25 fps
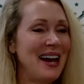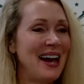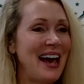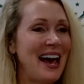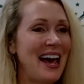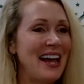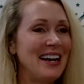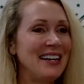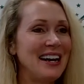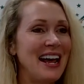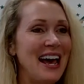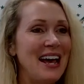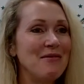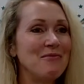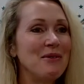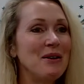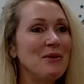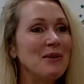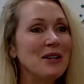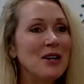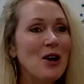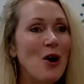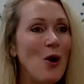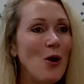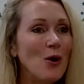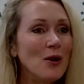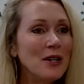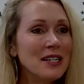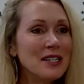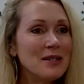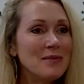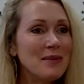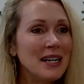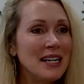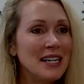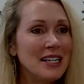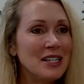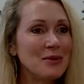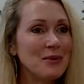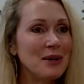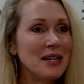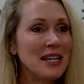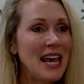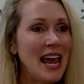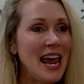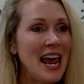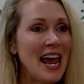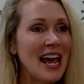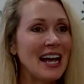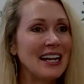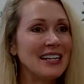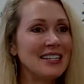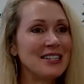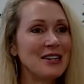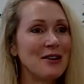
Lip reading: and we want to hold as many as we can.